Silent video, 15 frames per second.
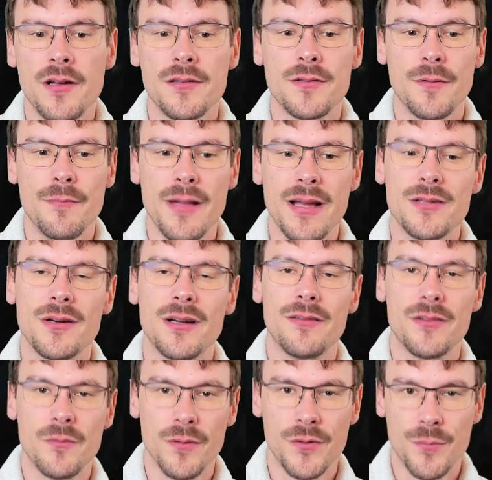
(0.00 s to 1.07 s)
So make sure
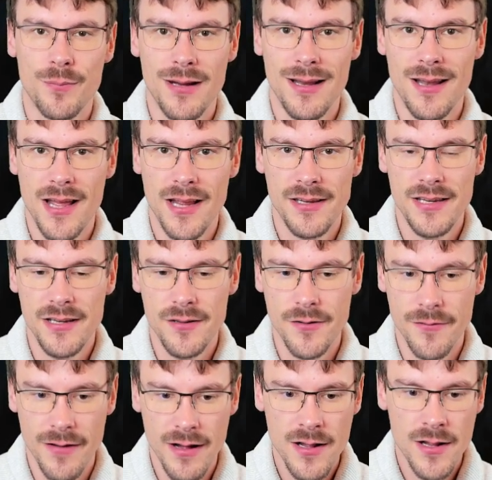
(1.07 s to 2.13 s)
if you want to play Lightning
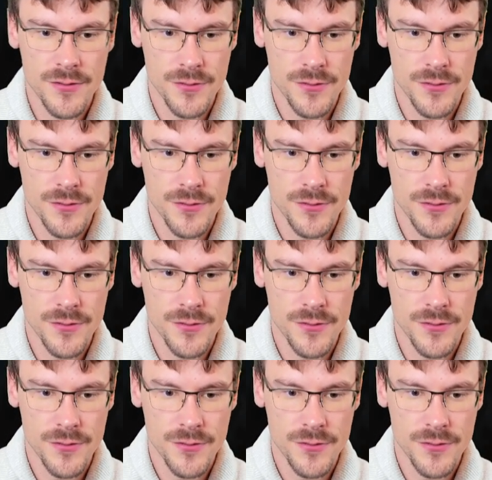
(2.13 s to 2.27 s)
Nova